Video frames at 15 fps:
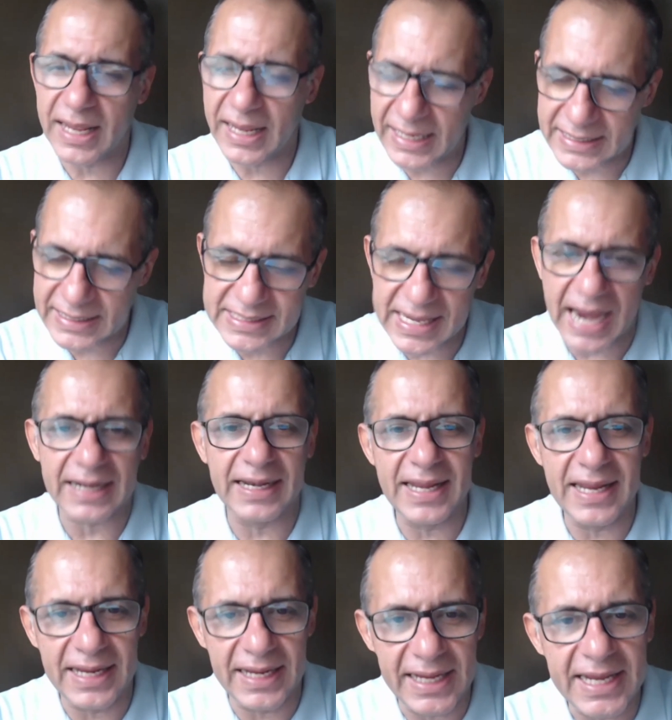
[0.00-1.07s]

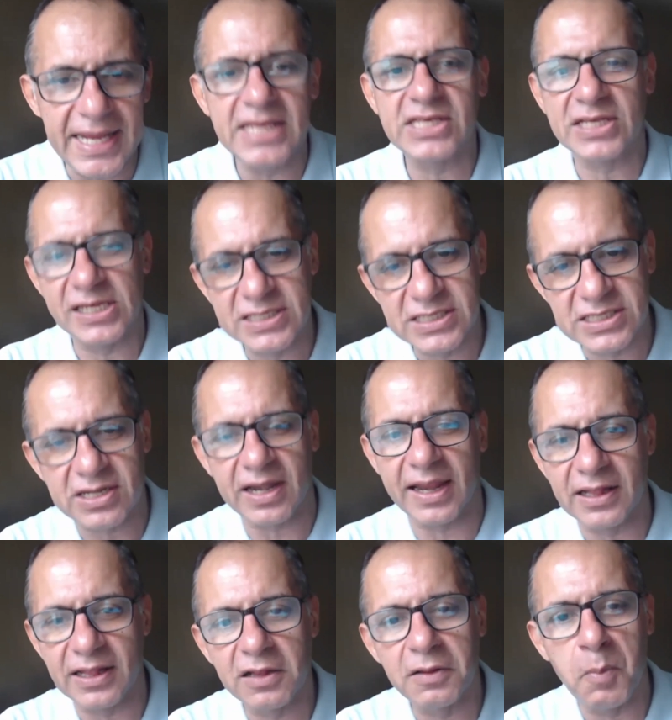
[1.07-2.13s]
exactly each
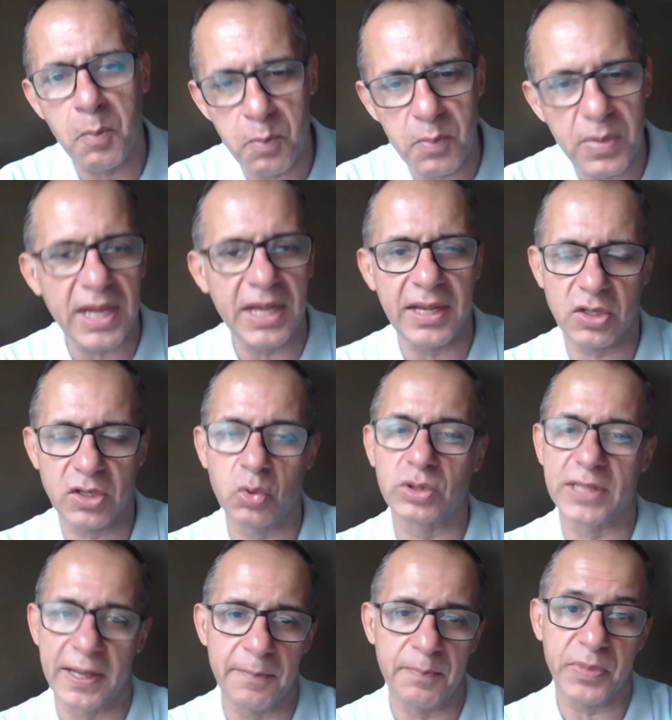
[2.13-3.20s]
strength mean to
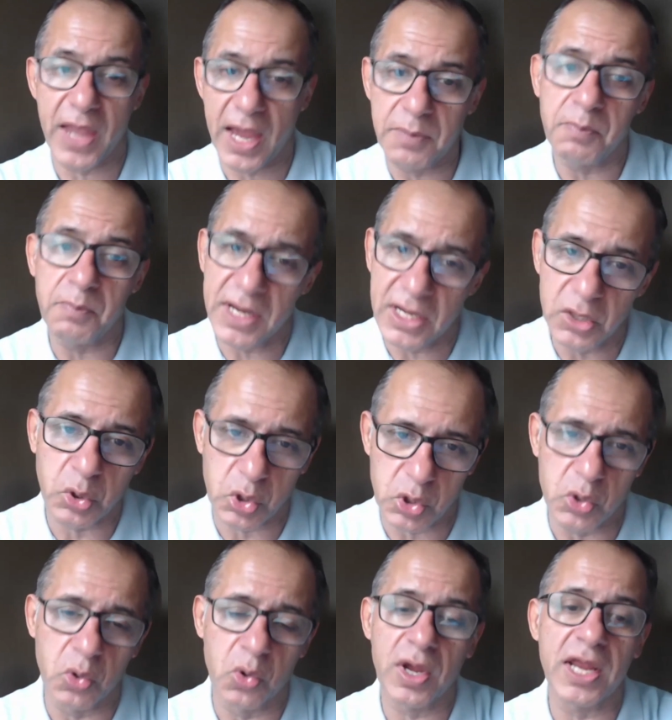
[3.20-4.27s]
them and mean to
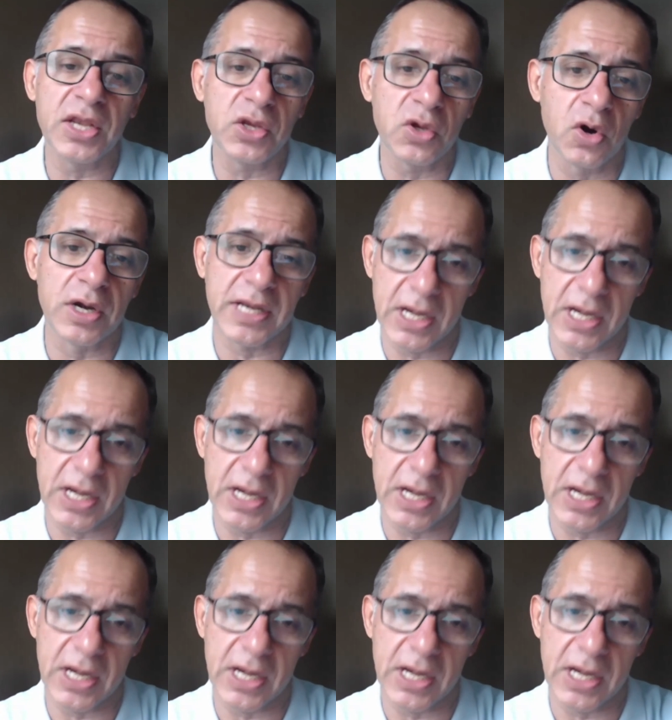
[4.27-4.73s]
you in your